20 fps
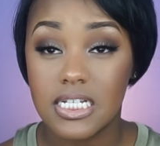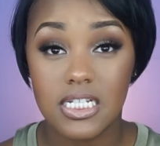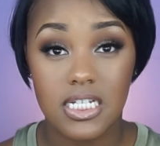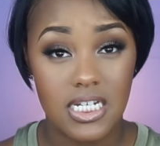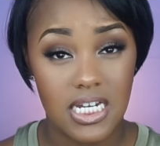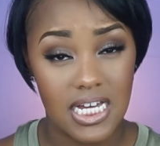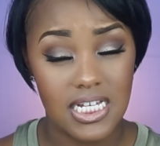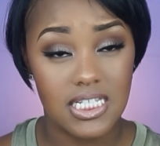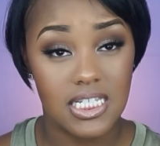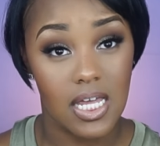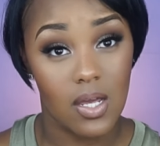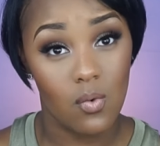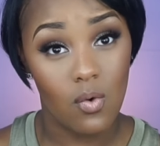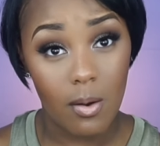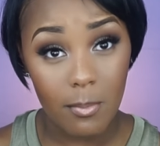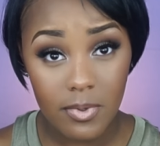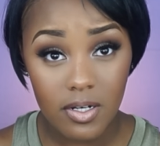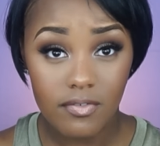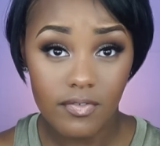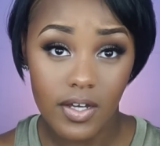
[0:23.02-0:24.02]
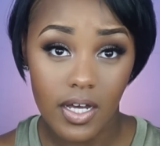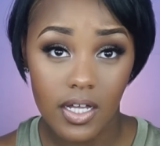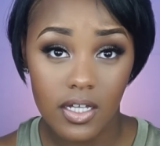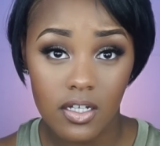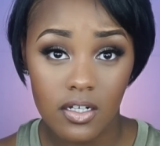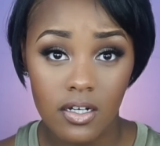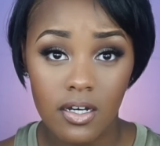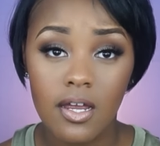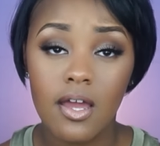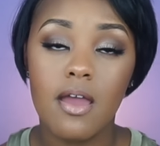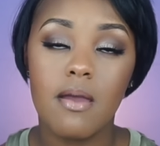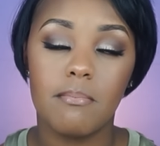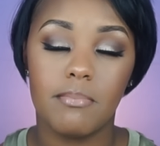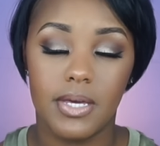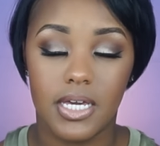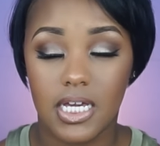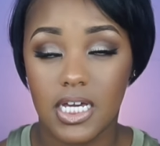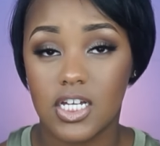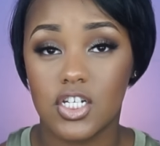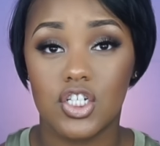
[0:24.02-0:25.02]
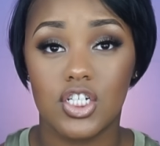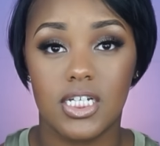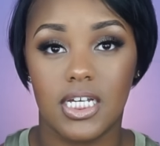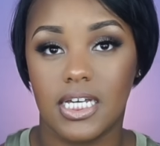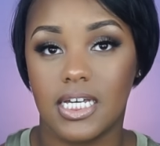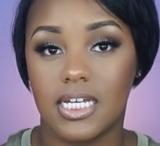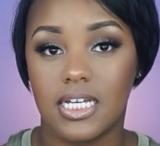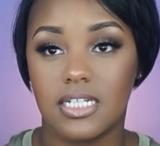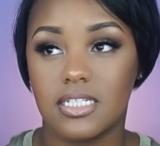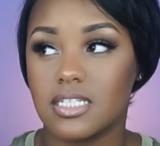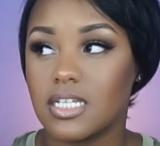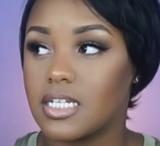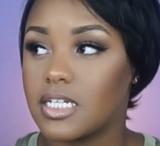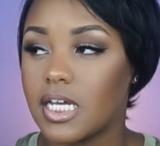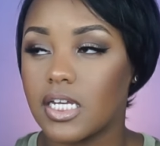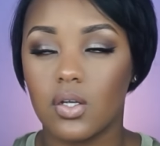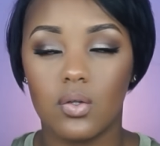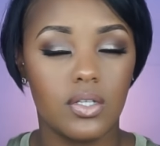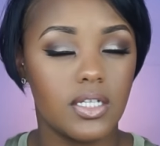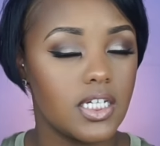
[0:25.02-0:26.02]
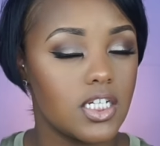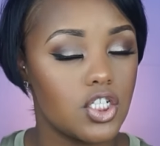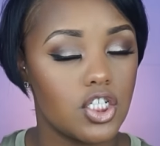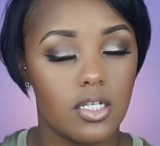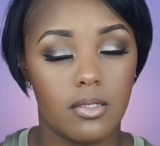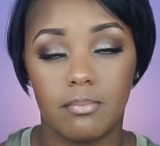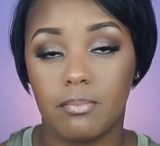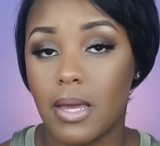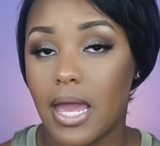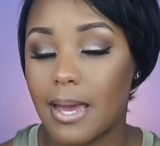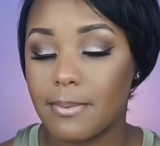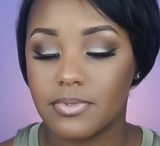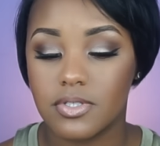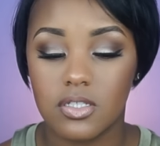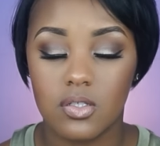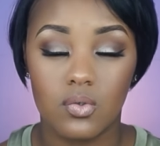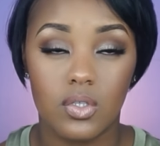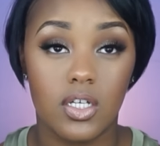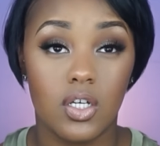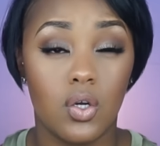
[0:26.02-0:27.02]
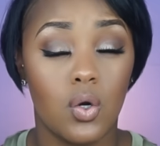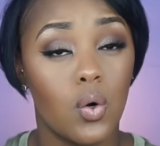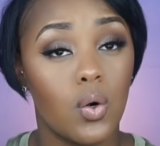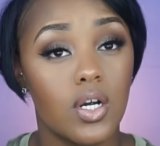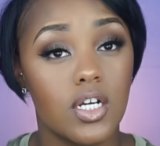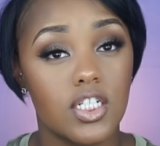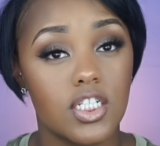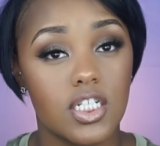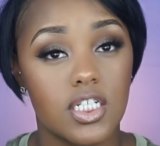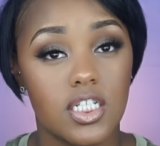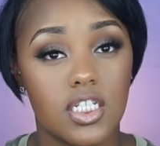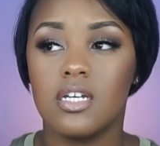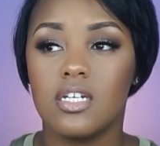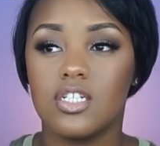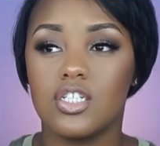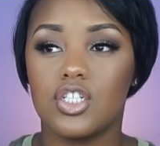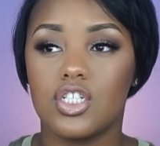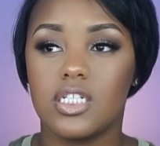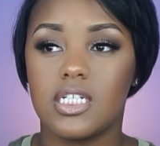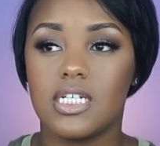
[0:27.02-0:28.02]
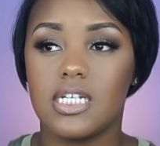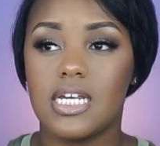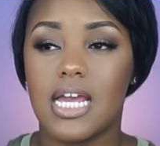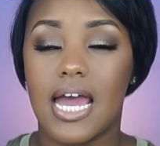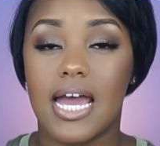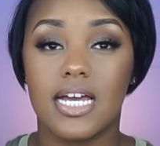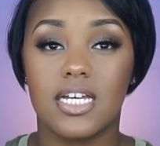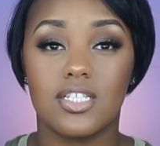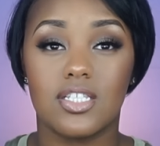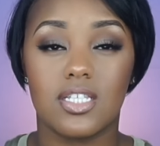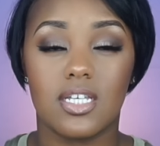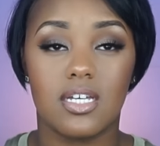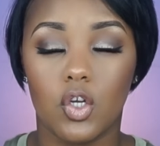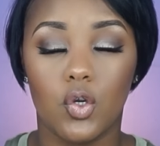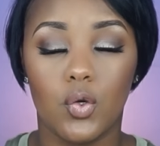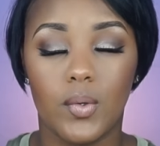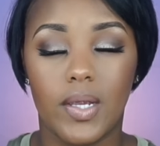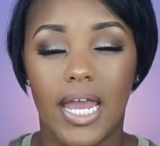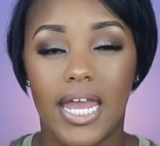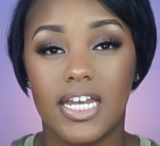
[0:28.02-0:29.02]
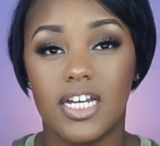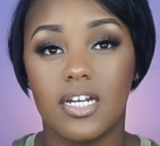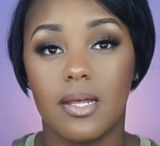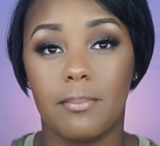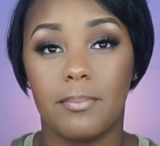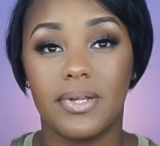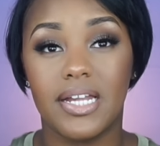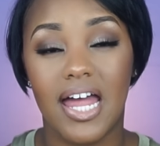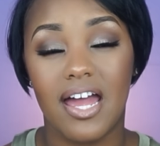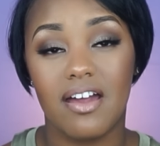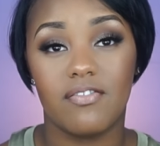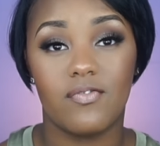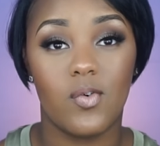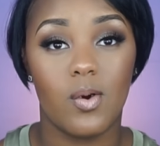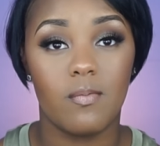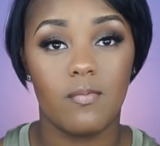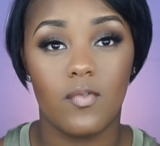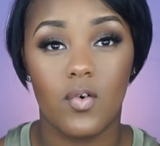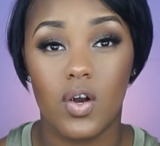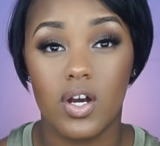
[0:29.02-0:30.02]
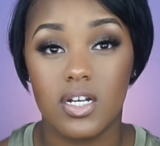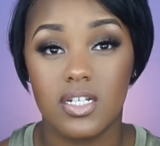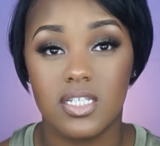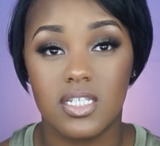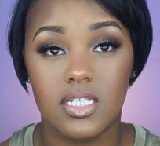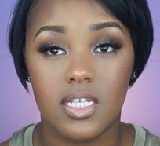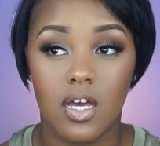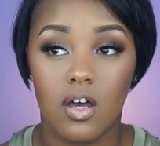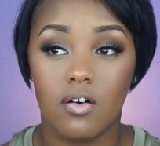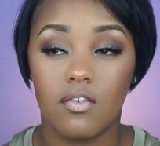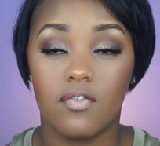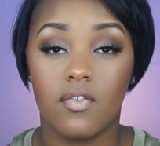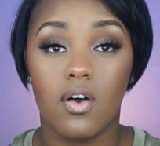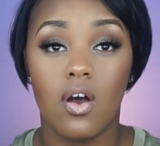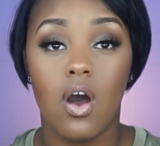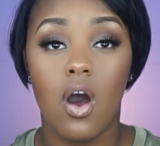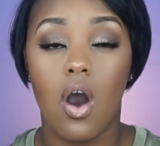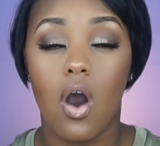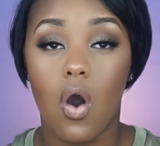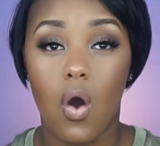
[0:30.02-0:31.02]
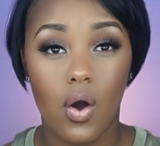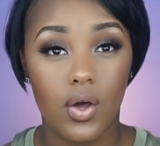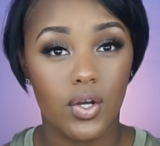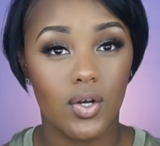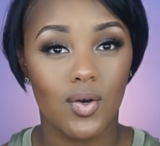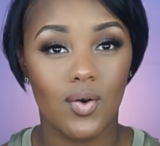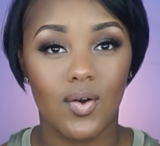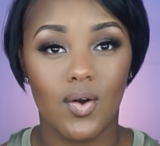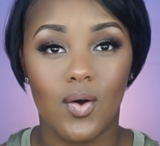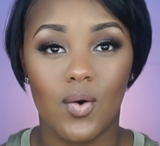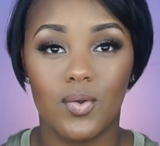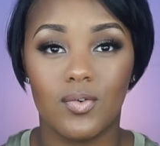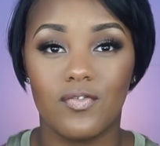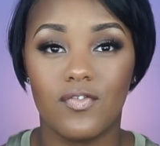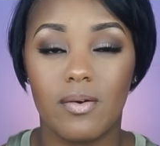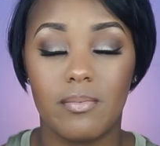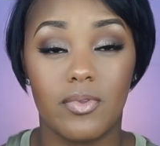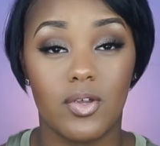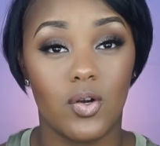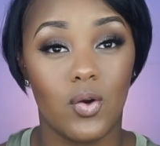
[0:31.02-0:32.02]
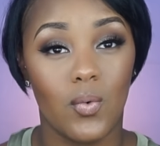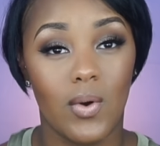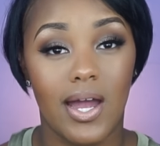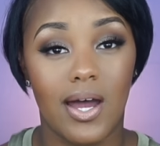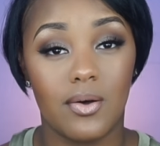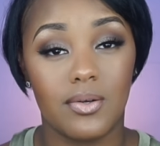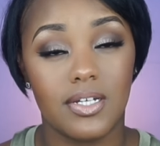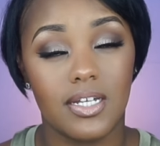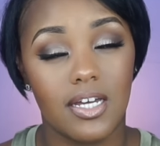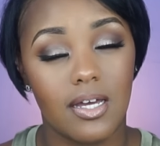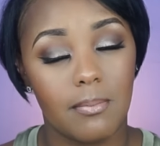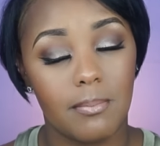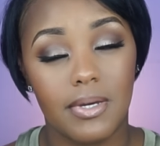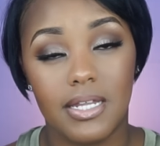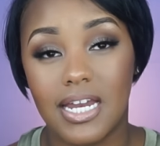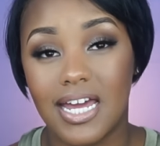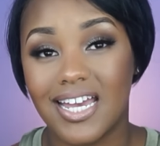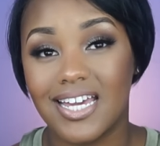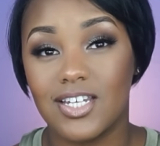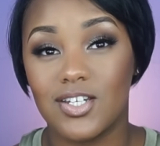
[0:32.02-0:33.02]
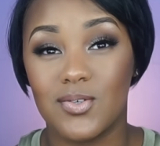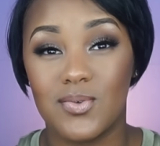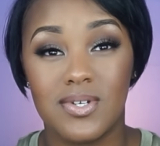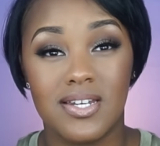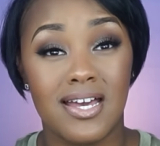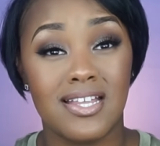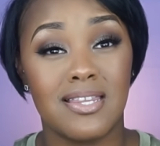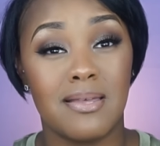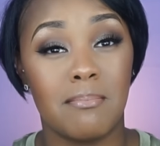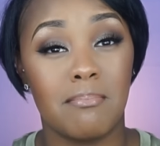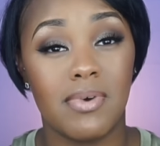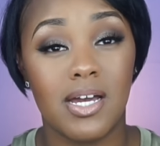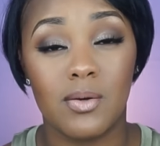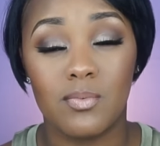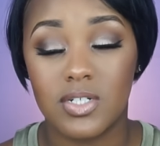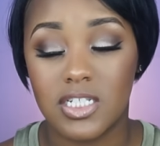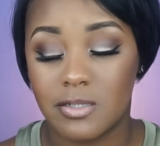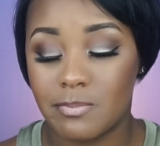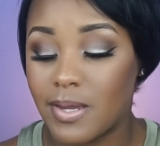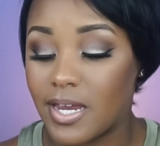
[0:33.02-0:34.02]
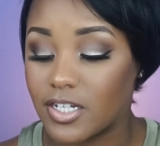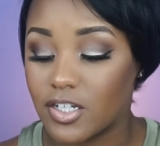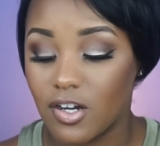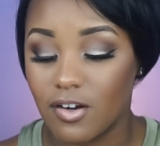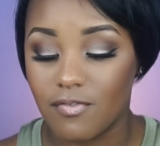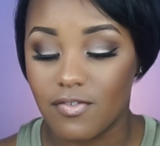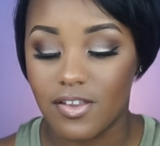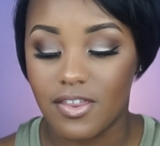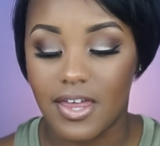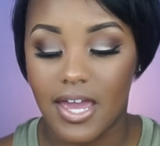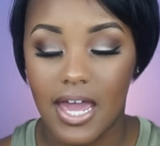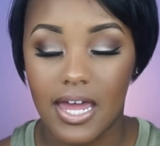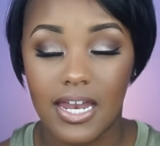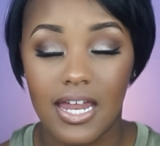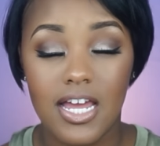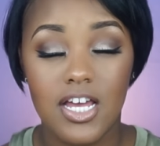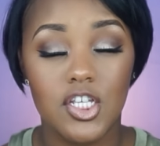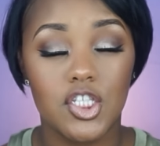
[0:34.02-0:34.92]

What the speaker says: Did I say woman of color? Because she is. And not only is she absolutely gorgeous, she has created a platform for herself on her own from the ground up, and I can do nothing but respect her for that.